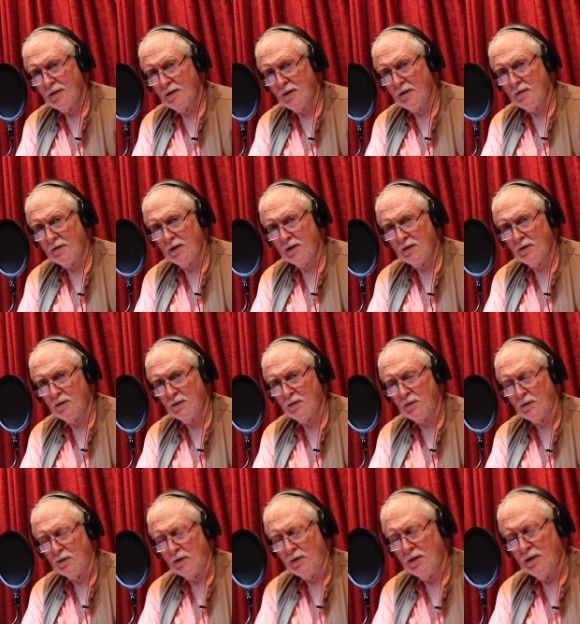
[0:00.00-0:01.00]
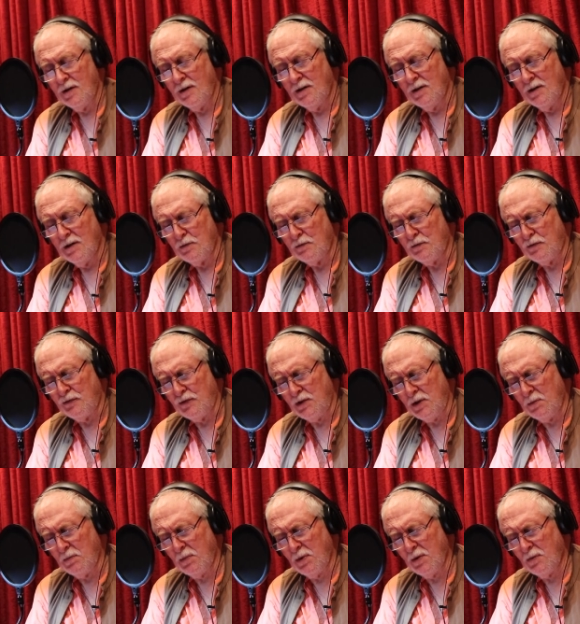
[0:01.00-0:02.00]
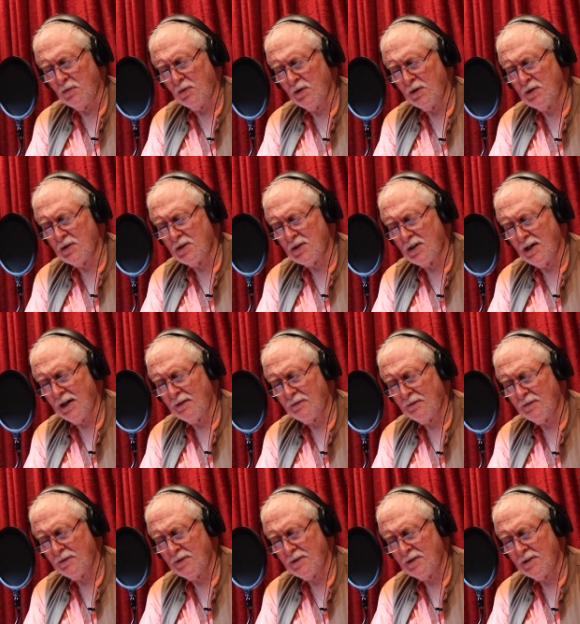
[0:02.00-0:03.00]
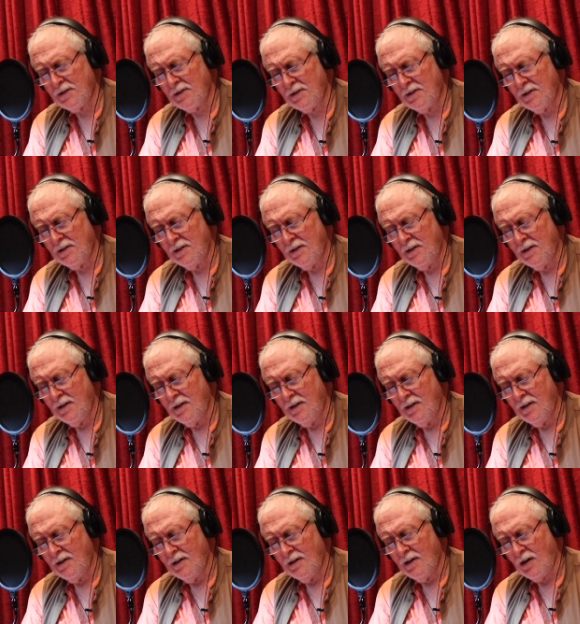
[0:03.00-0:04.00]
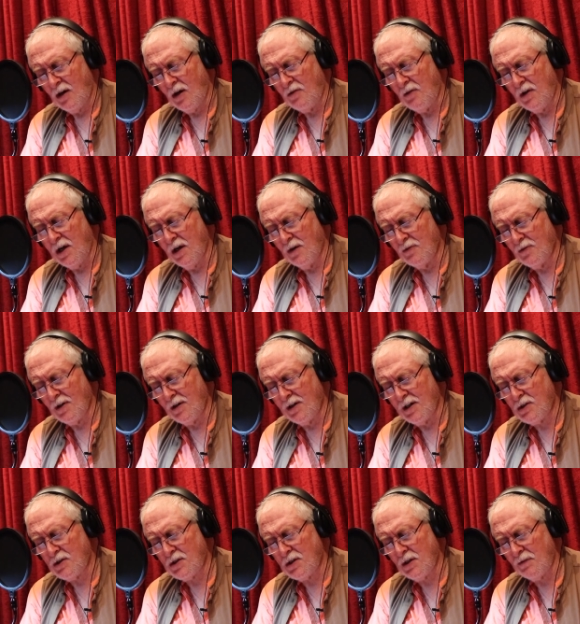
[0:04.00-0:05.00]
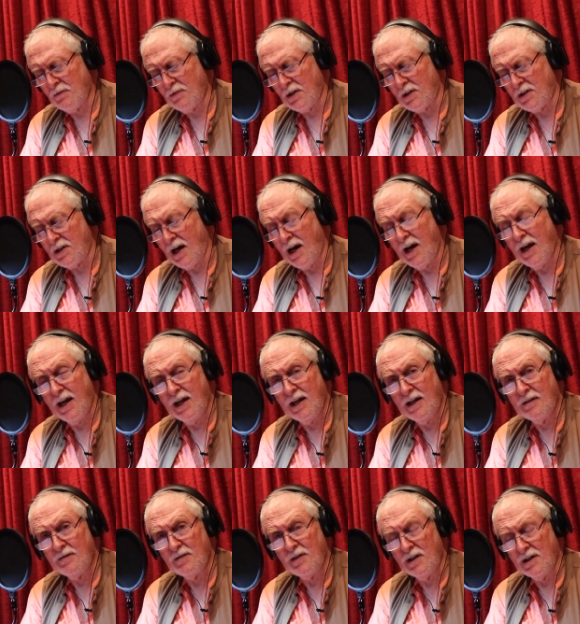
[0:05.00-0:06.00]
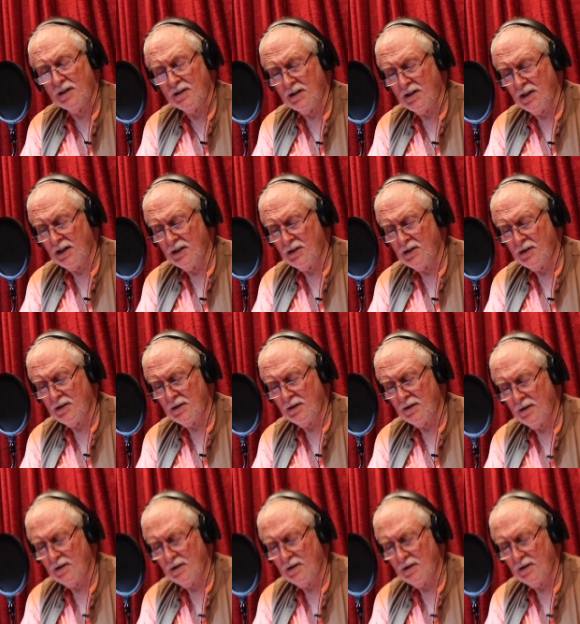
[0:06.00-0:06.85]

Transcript: Are there no feeble words left? Are they on the list of the dying, the endangered?